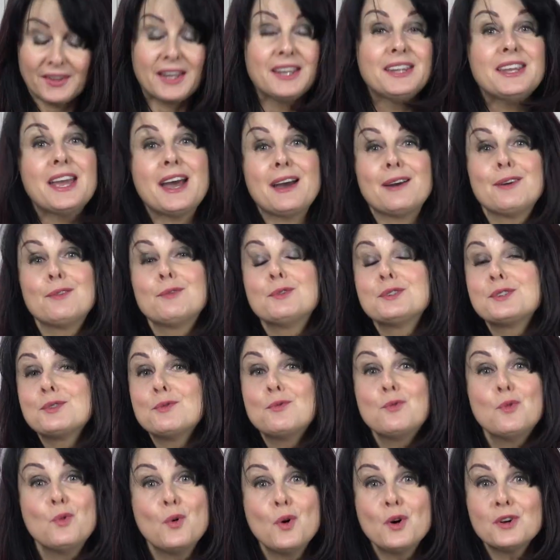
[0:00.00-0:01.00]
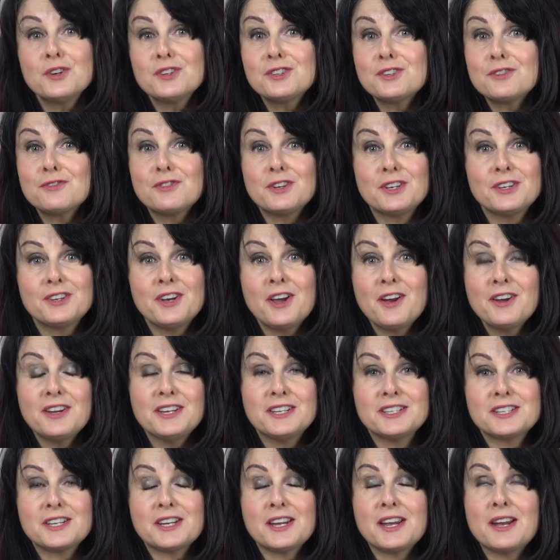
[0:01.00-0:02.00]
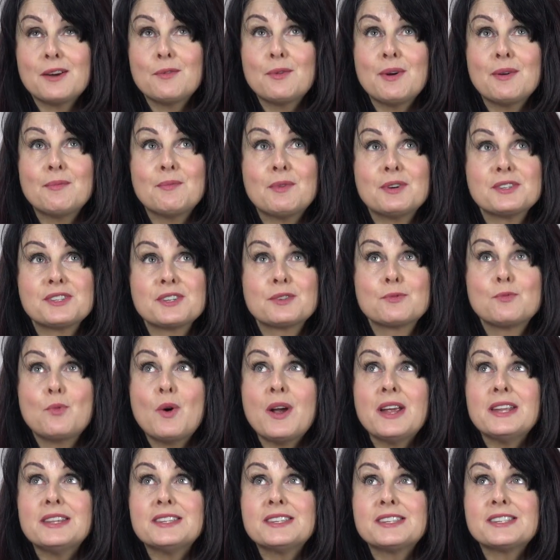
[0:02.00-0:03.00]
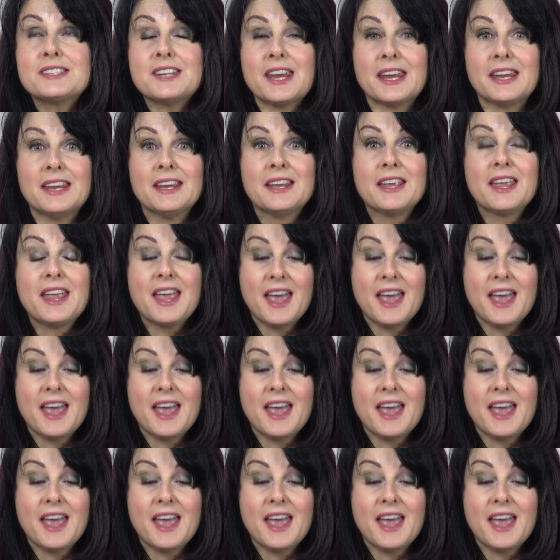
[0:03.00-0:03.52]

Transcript: Yeah, it was a wonderful night. When was it? Wednesday.